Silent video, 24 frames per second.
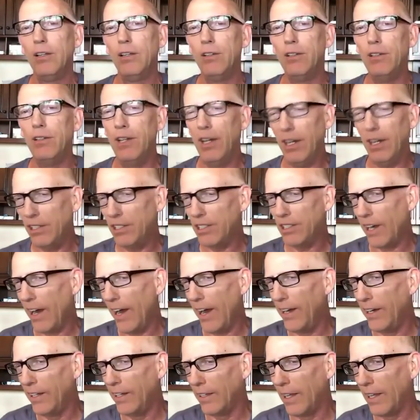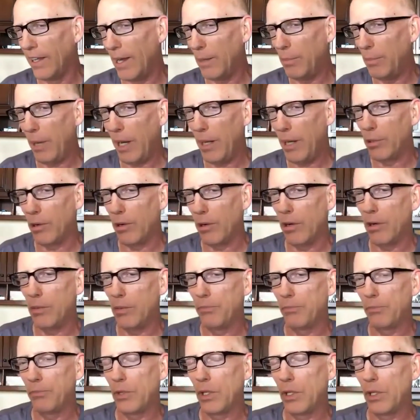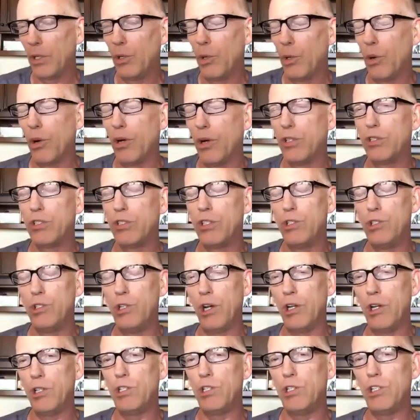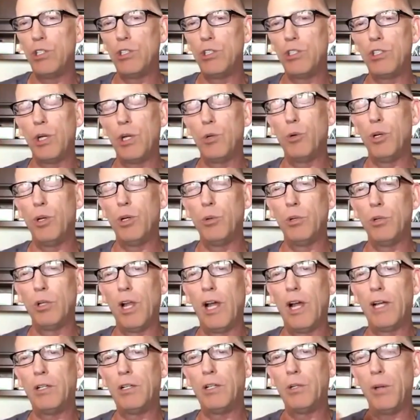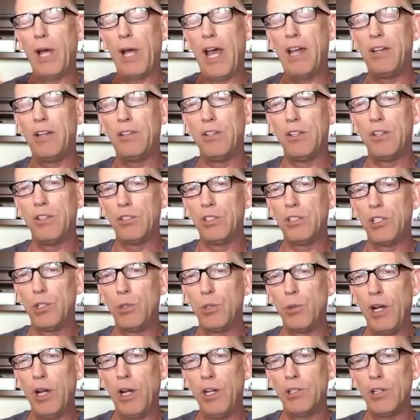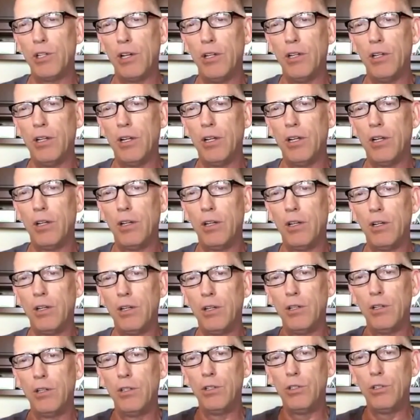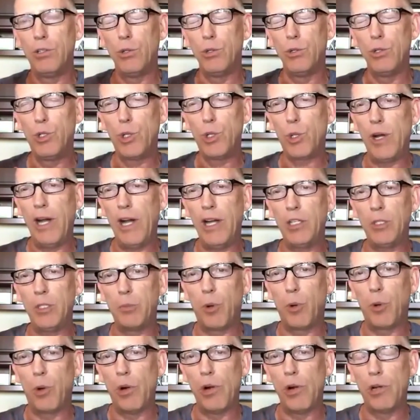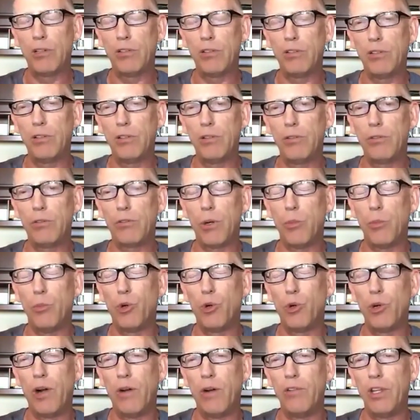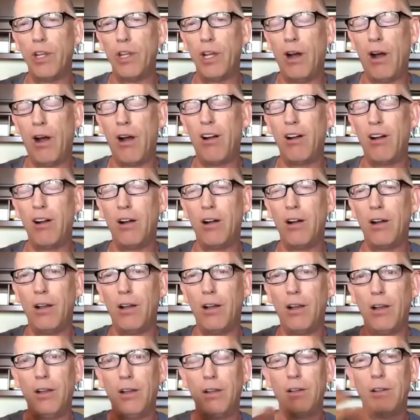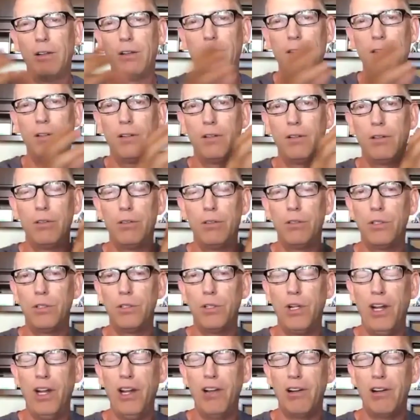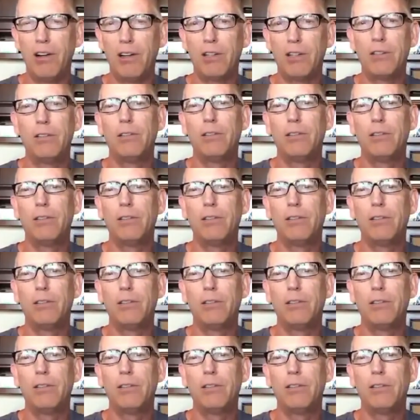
Did signing that paper cause the judges that we would like to add to the situation to transport from wherever they are to here?